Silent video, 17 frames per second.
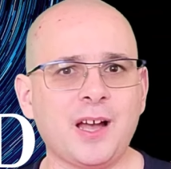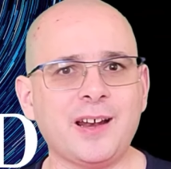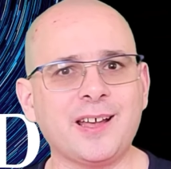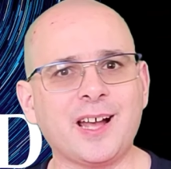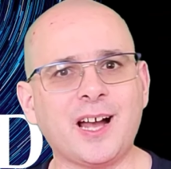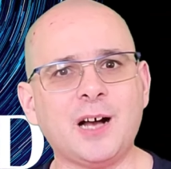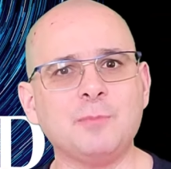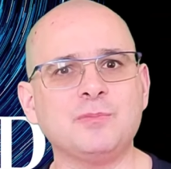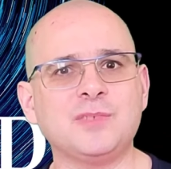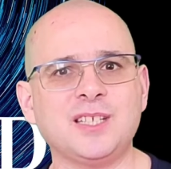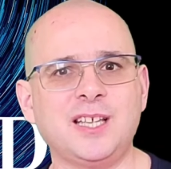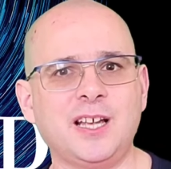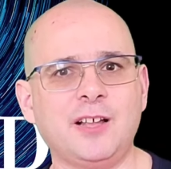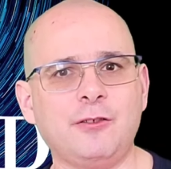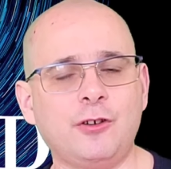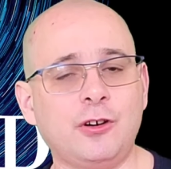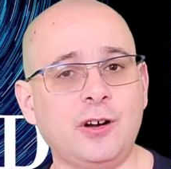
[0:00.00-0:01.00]
kind of come
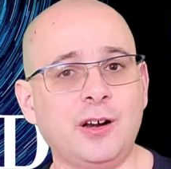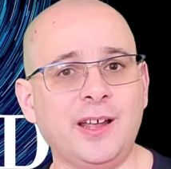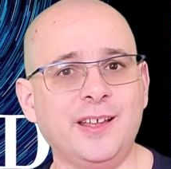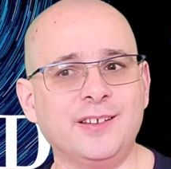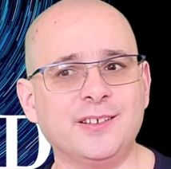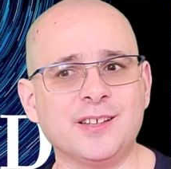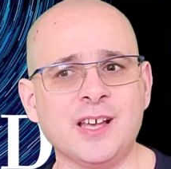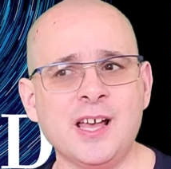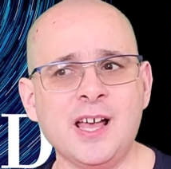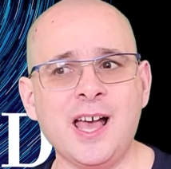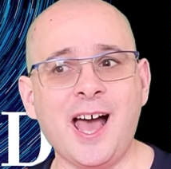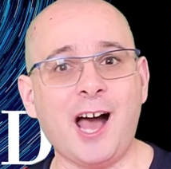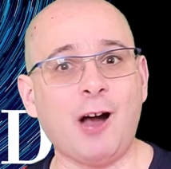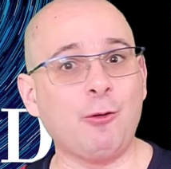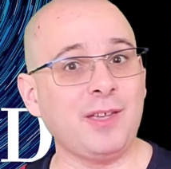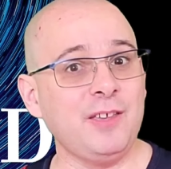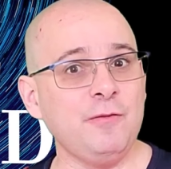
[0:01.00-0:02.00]
together, and
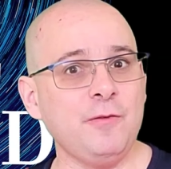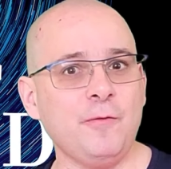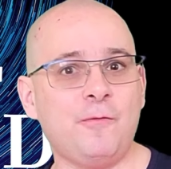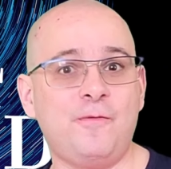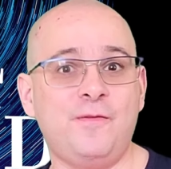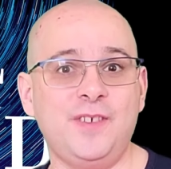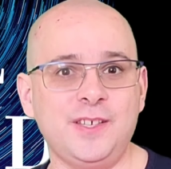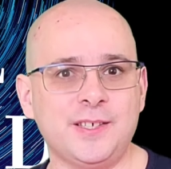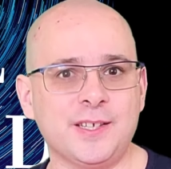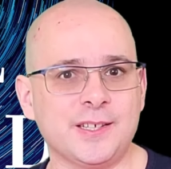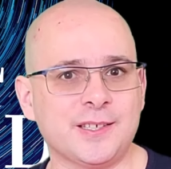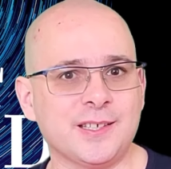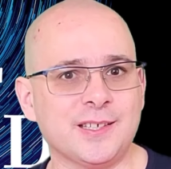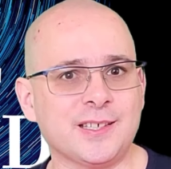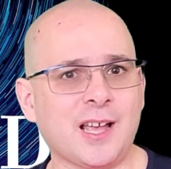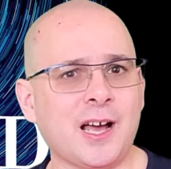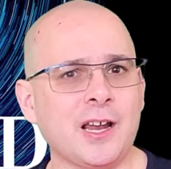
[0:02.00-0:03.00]
how even
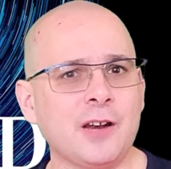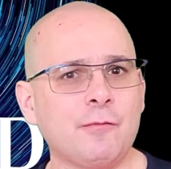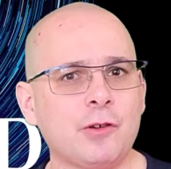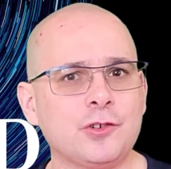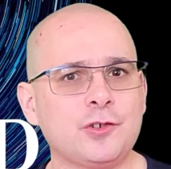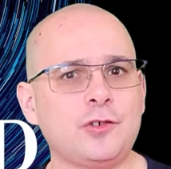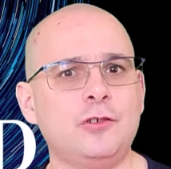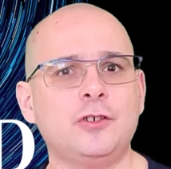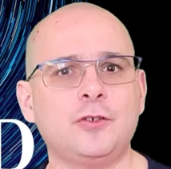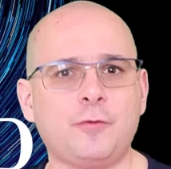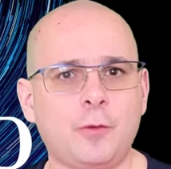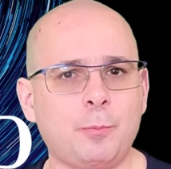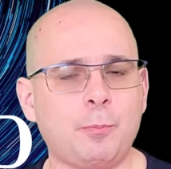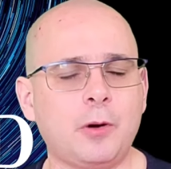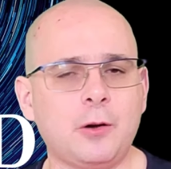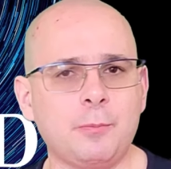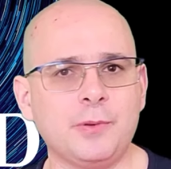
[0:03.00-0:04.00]
physics is kind of our search
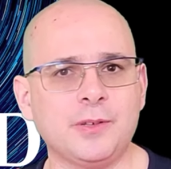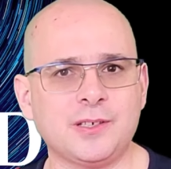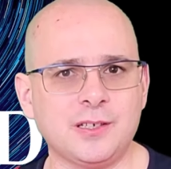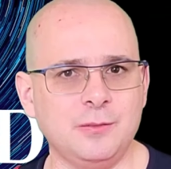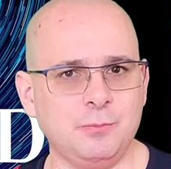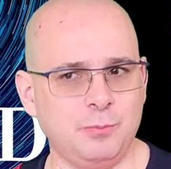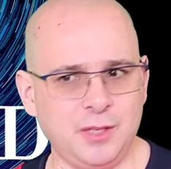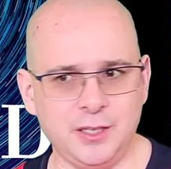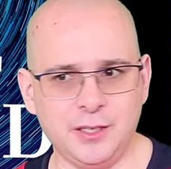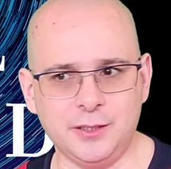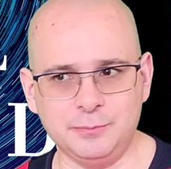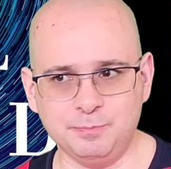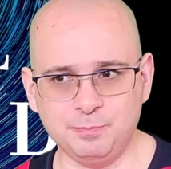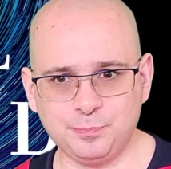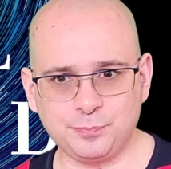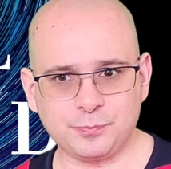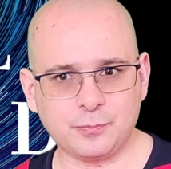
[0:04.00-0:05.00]
for purpose and
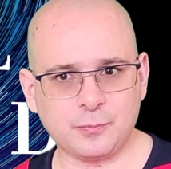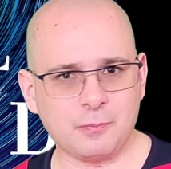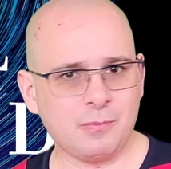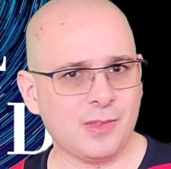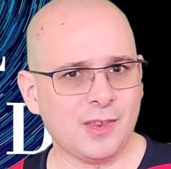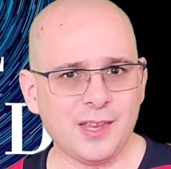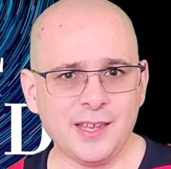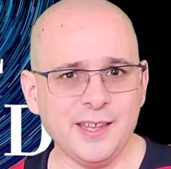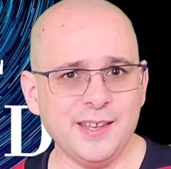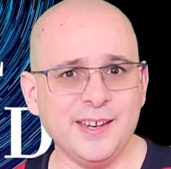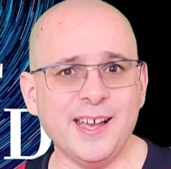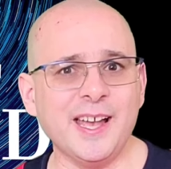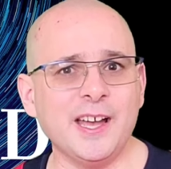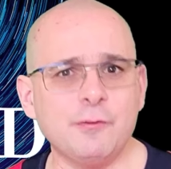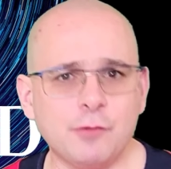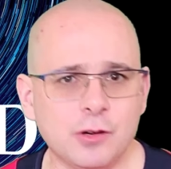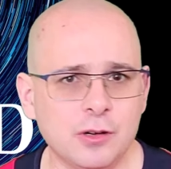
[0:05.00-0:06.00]
meaning in
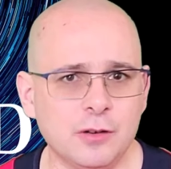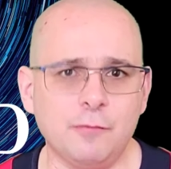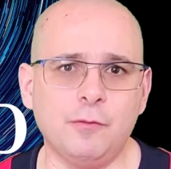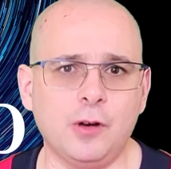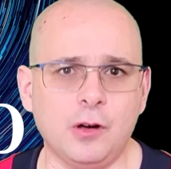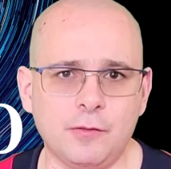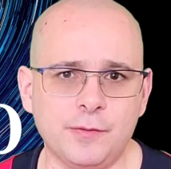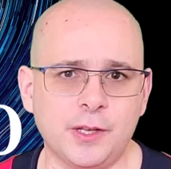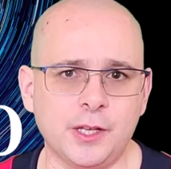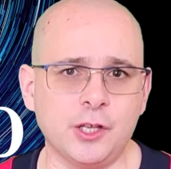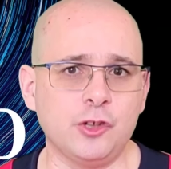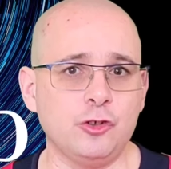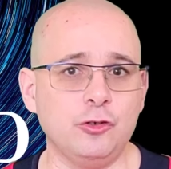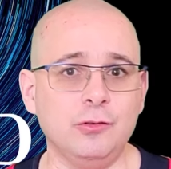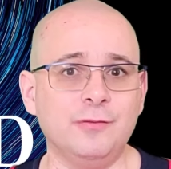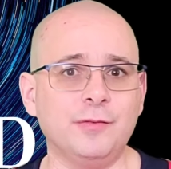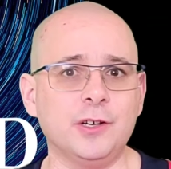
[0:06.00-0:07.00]
an ever-evolving
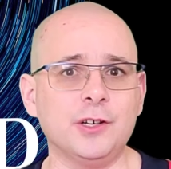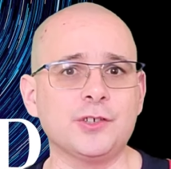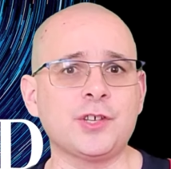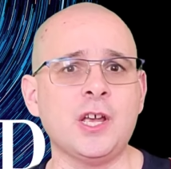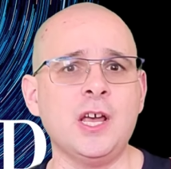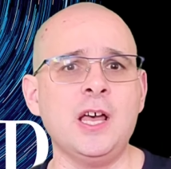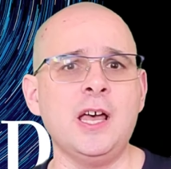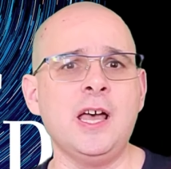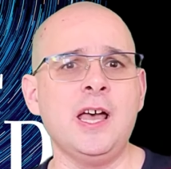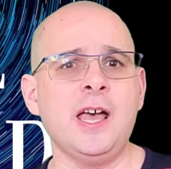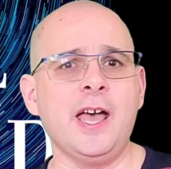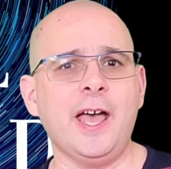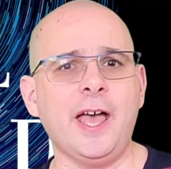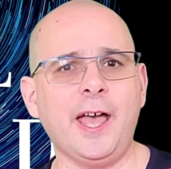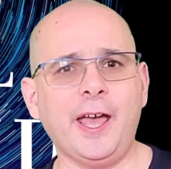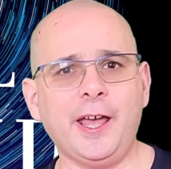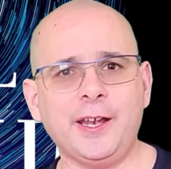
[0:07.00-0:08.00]
universe.
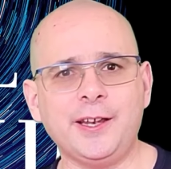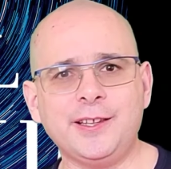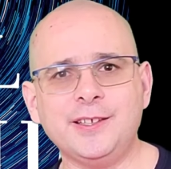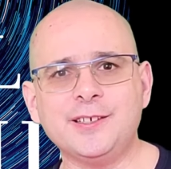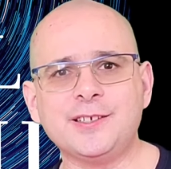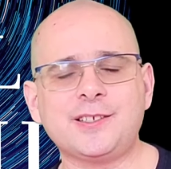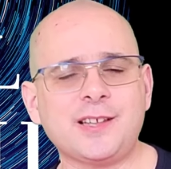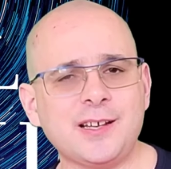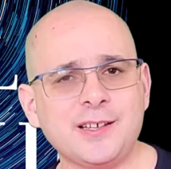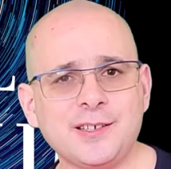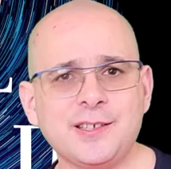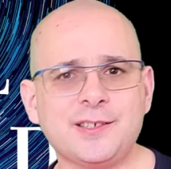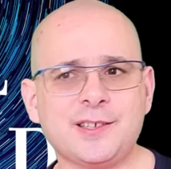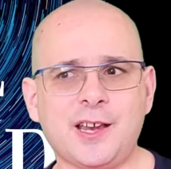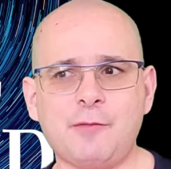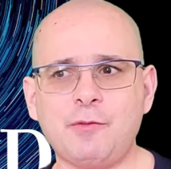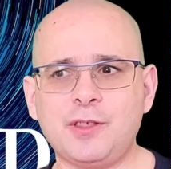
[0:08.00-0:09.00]
And he
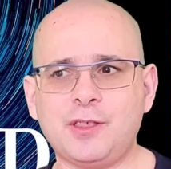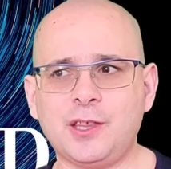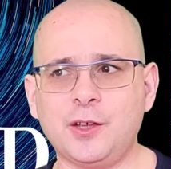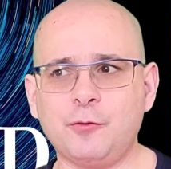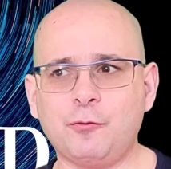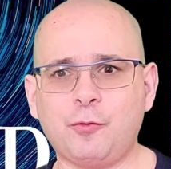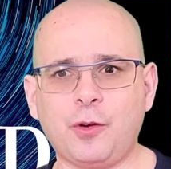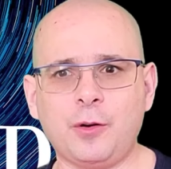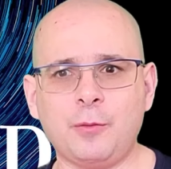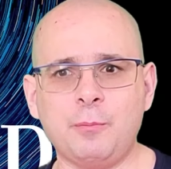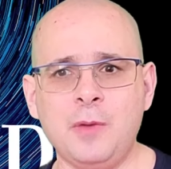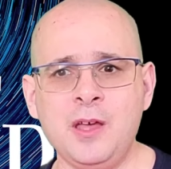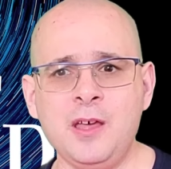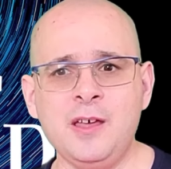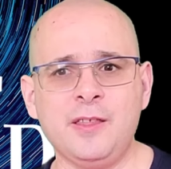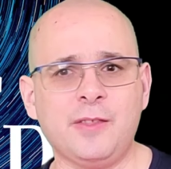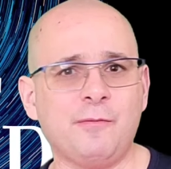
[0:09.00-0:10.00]
discusses everything
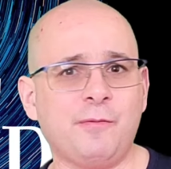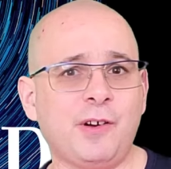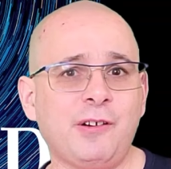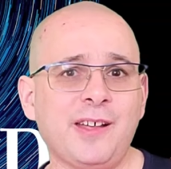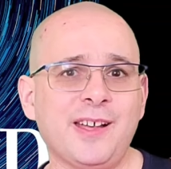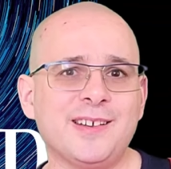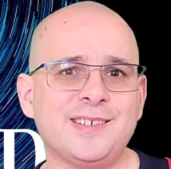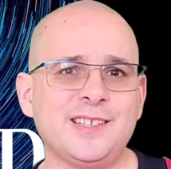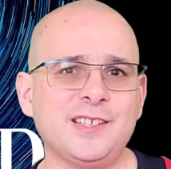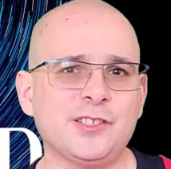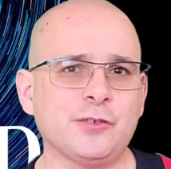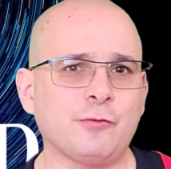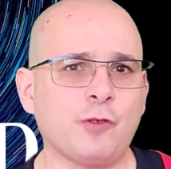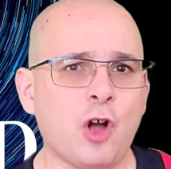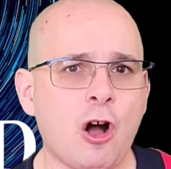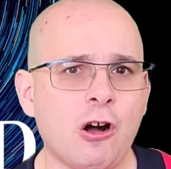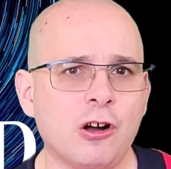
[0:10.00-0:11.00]
from the very ideas
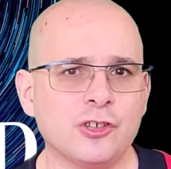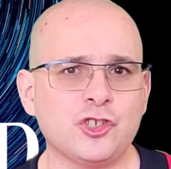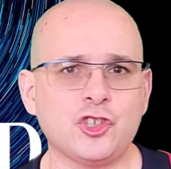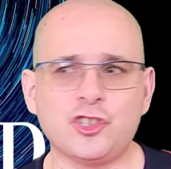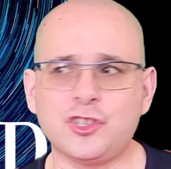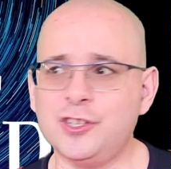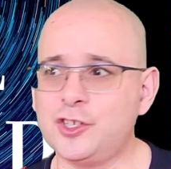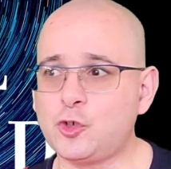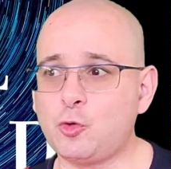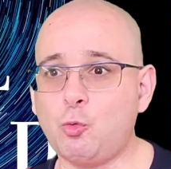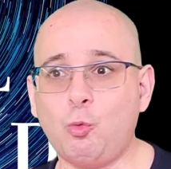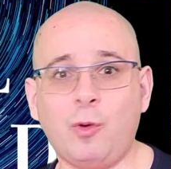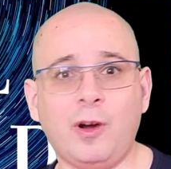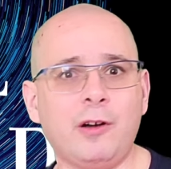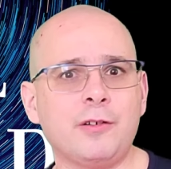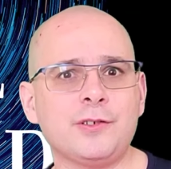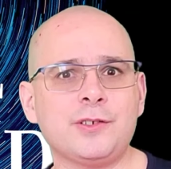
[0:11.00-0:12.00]
of consciousness,
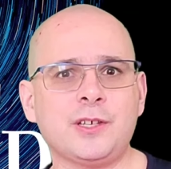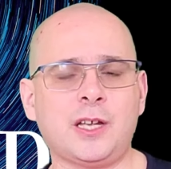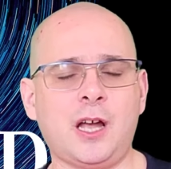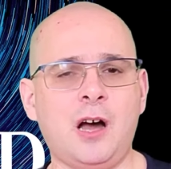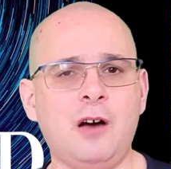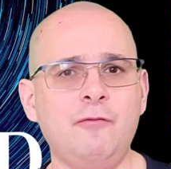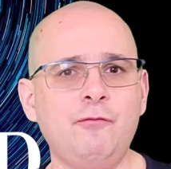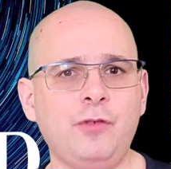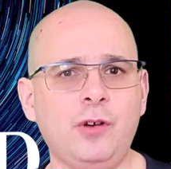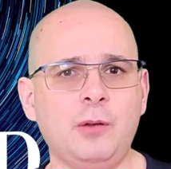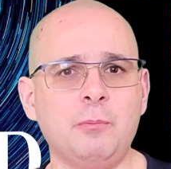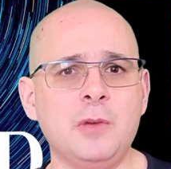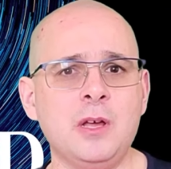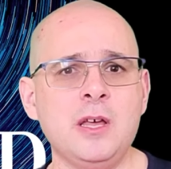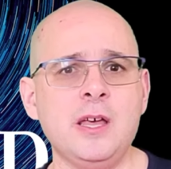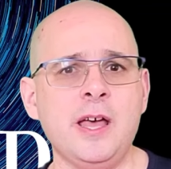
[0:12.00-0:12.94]
where does it come from?